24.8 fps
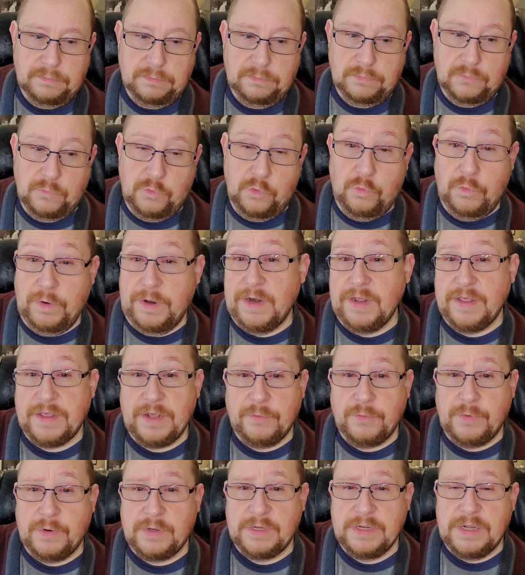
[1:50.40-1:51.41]
anything
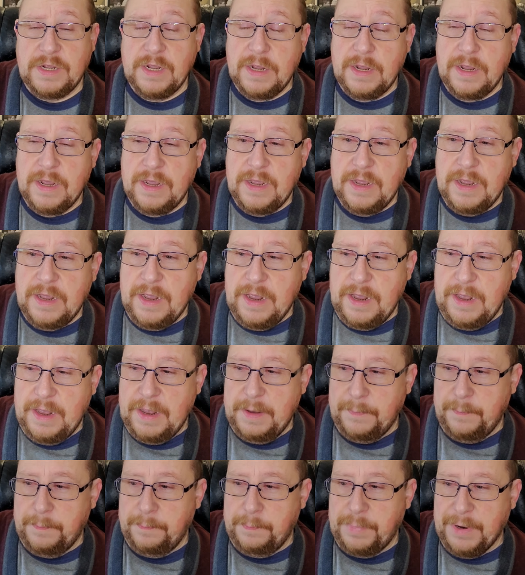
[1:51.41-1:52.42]
really.
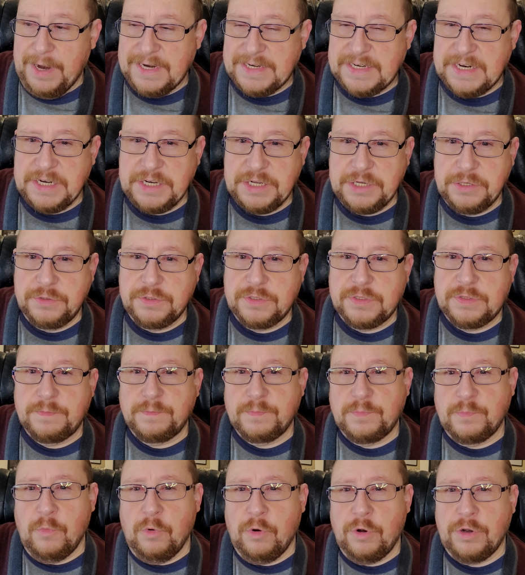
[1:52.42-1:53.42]
But I tend to use
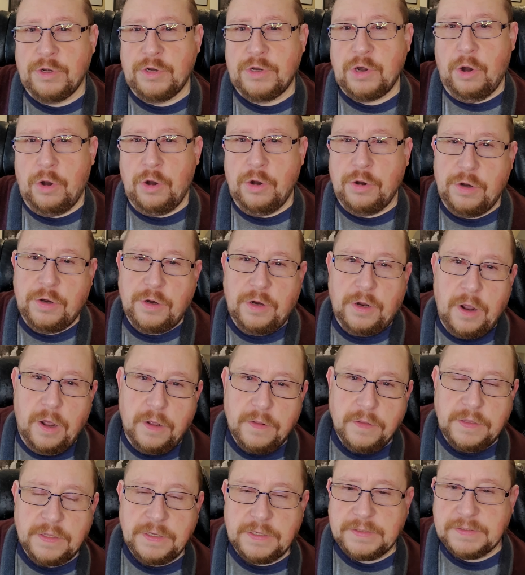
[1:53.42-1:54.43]
more dark
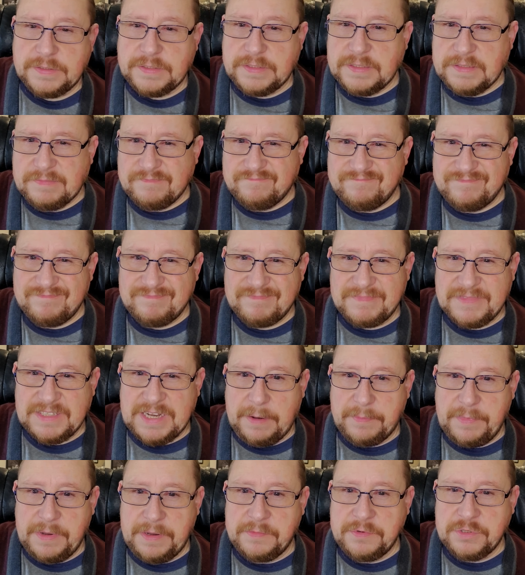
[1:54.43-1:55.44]
gothic
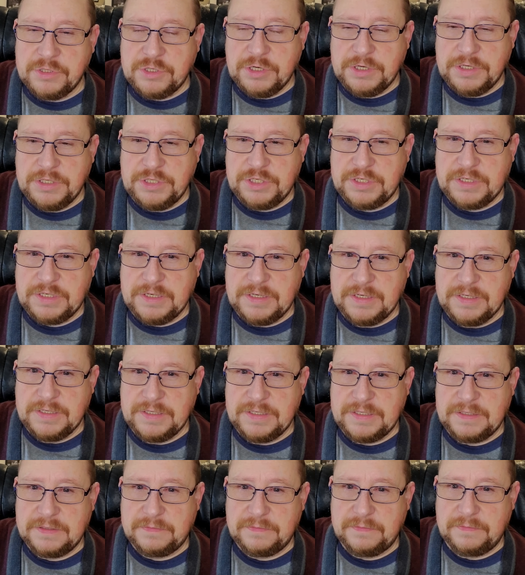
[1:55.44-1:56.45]
type imagery just
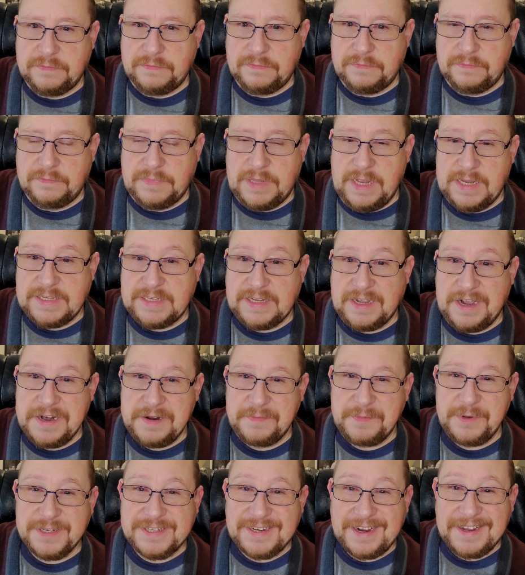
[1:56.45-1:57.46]
because that's the kind of
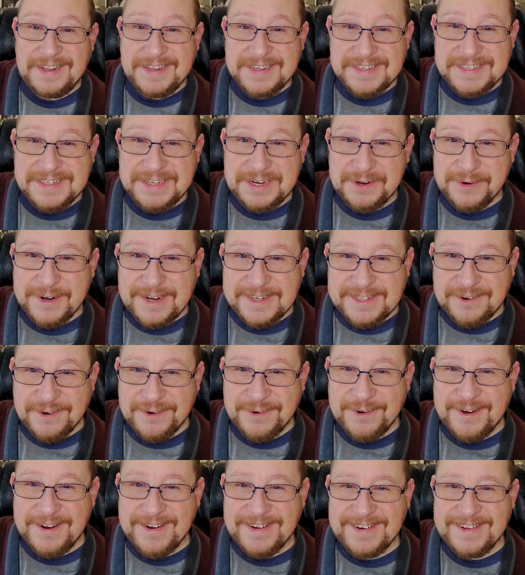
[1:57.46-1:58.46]
music I listened to when I started
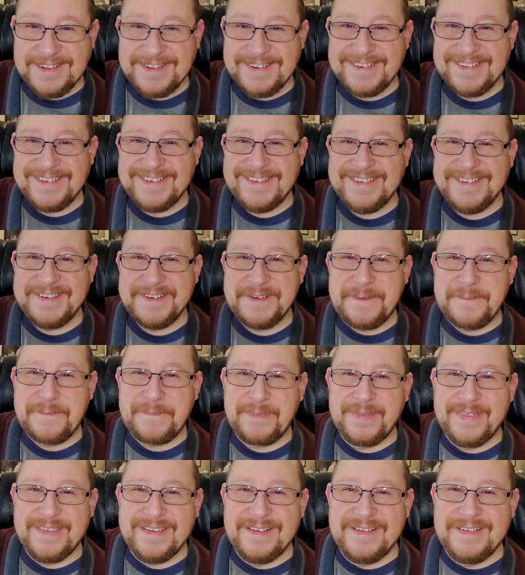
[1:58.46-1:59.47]
writing it.
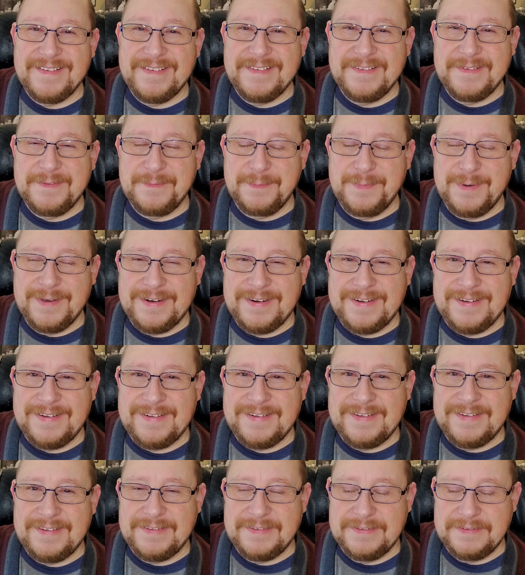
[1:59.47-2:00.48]

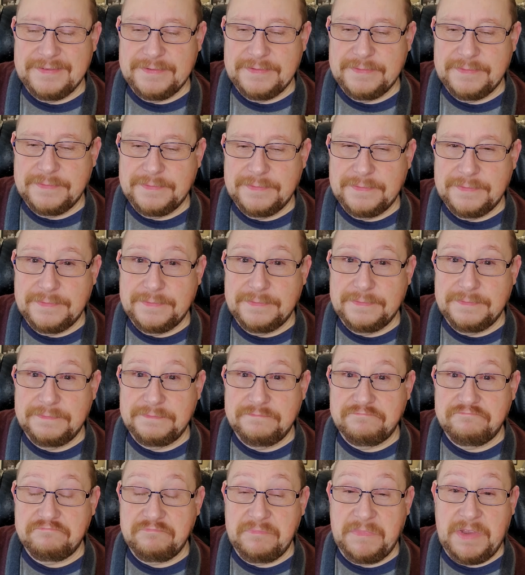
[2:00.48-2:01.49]
But
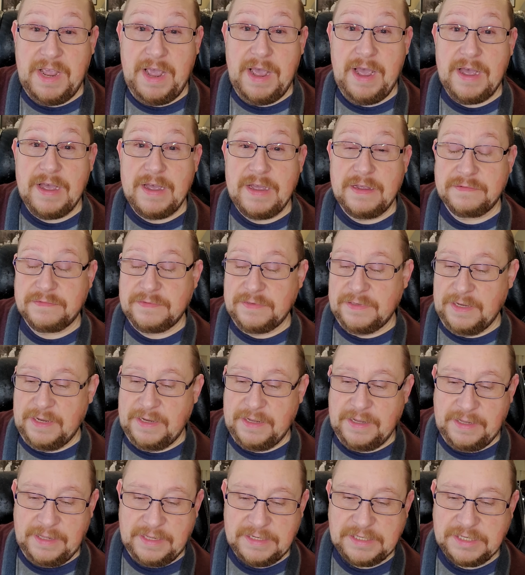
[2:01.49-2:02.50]
yeah,
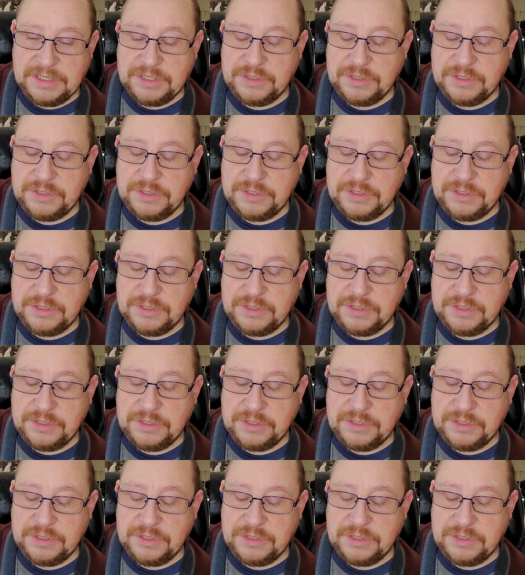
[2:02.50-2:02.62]
let's get